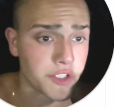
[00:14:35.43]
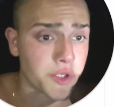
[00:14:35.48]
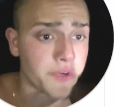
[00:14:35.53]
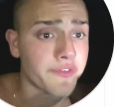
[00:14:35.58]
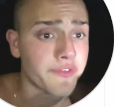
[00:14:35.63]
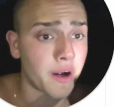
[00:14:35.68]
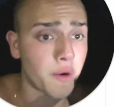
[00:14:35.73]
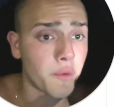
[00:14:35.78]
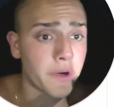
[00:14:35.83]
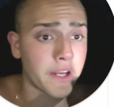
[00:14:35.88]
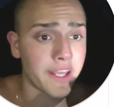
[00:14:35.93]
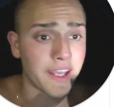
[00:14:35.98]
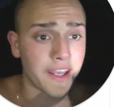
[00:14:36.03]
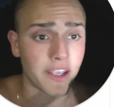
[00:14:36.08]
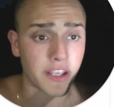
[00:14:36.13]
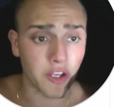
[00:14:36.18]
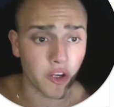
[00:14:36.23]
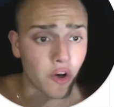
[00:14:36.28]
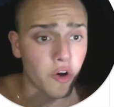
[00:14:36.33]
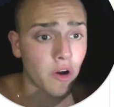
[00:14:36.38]
So if I want to hit
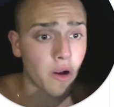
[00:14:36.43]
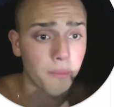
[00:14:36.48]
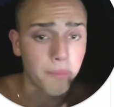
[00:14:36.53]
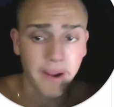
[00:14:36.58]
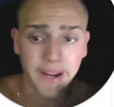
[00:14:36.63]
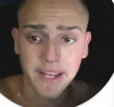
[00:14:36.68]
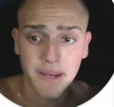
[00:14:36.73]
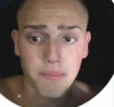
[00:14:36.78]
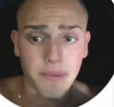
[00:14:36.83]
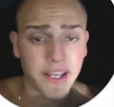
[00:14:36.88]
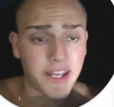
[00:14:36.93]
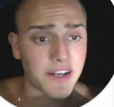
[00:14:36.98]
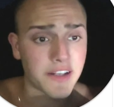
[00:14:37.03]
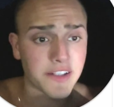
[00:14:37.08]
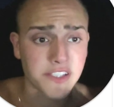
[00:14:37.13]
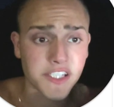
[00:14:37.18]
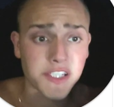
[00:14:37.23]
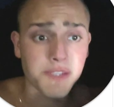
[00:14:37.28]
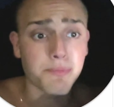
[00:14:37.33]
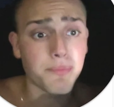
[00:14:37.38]
Europe, I can make it in
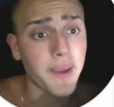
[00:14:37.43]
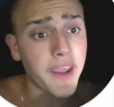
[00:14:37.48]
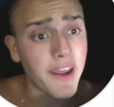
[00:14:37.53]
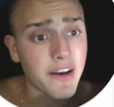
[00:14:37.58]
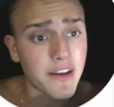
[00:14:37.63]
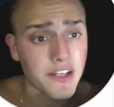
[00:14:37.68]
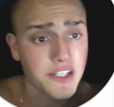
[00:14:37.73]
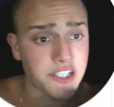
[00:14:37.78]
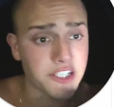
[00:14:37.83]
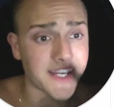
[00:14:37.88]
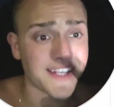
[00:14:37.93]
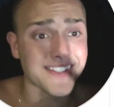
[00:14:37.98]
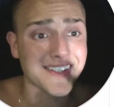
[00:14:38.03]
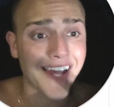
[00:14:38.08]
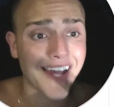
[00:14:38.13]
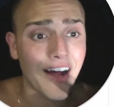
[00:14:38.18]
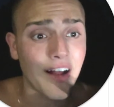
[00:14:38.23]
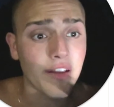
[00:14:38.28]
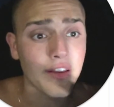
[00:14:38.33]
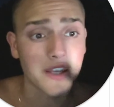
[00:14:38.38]
Spanish,
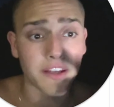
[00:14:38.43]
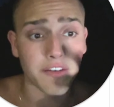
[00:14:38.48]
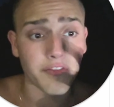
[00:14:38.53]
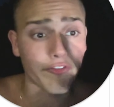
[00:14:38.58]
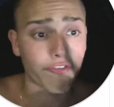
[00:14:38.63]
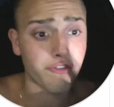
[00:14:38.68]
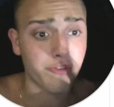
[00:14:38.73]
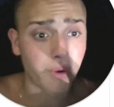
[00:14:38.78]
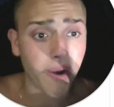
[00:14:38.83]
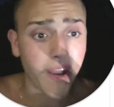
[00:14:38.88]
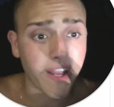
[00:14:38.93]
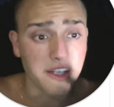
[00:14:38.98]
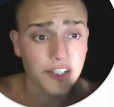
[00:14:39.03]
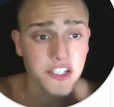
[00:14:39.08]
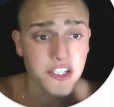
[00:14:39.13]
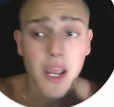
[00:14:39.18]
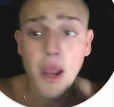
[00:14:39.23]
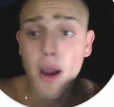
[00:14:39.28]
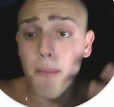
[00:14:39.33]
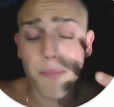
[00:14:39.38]
Italian,
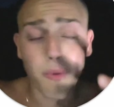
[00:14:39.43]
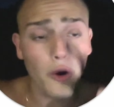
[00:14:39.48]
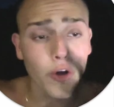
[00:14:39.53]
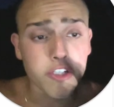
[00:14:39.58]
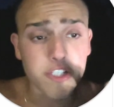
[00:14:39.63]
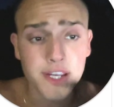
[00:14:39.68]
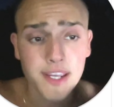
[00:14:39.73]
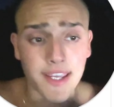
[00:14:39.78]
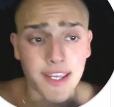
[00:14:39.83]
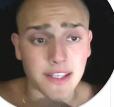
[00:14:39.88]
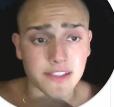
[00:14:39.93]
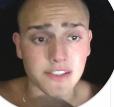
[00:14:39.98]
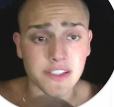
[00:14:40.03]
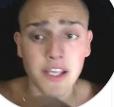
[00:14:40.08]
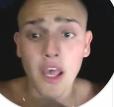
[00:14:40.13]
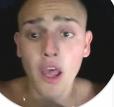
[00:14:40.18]
French, Portuguese.